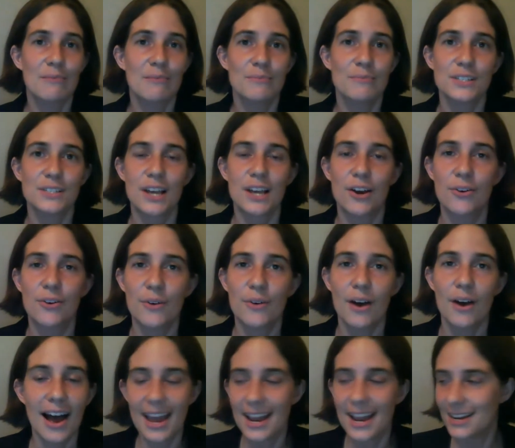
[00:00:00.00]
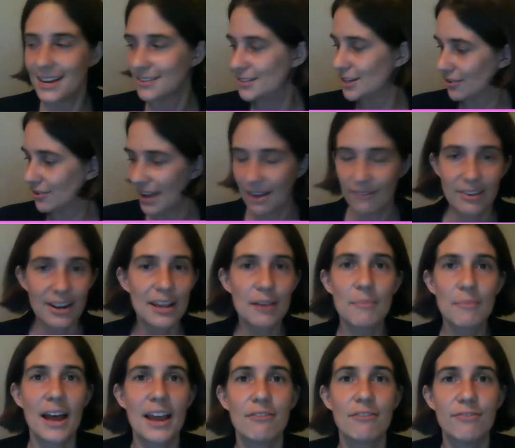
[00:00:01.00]
So I don't have any
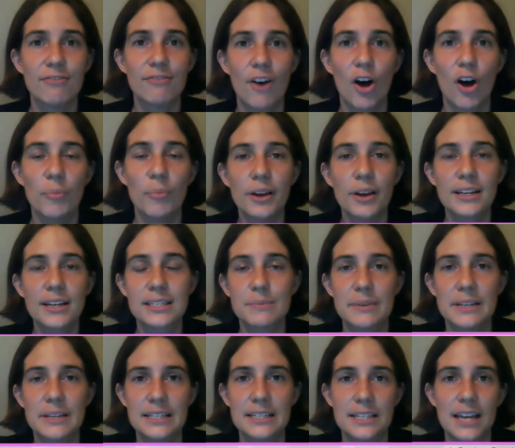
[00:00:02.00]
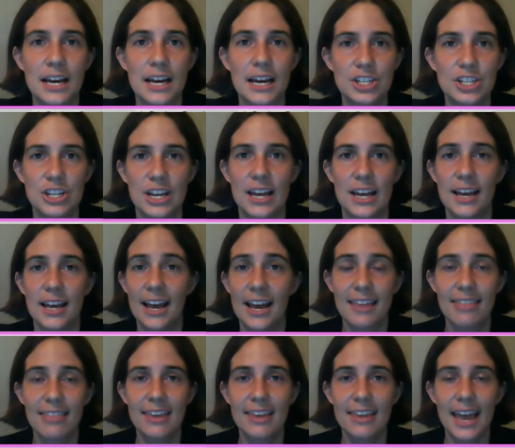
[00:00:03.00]
of my fall books, but Natasha,
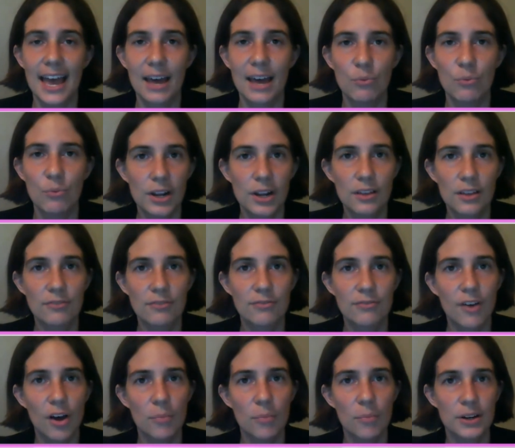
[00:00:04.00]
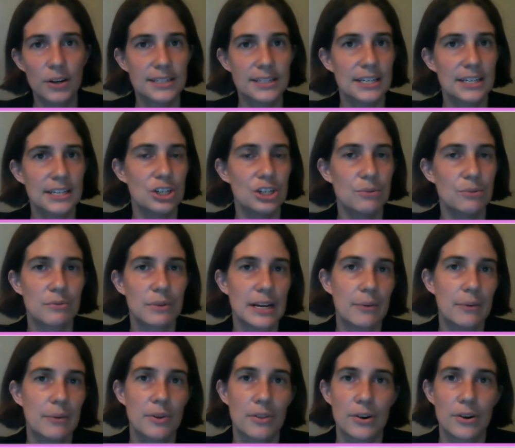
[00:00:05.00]
I think, had one of the fall books that she was
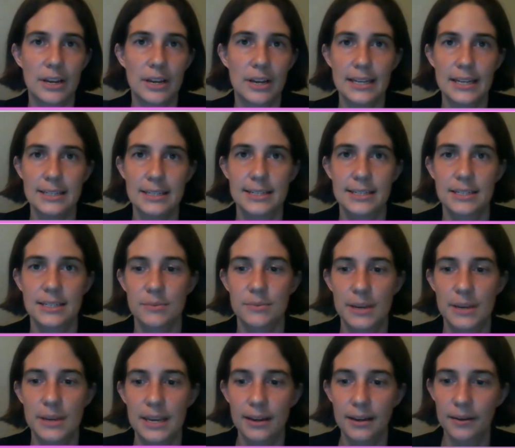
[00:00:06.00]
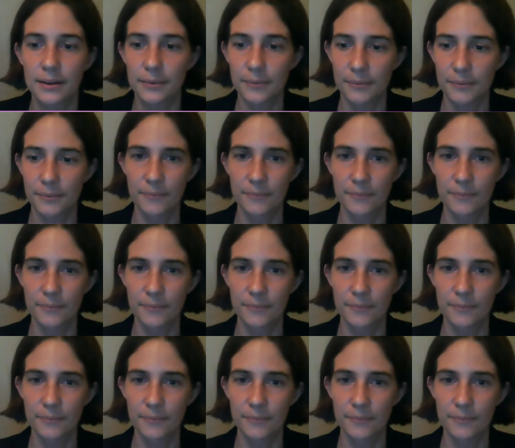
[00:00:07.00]
reading with her kids this week.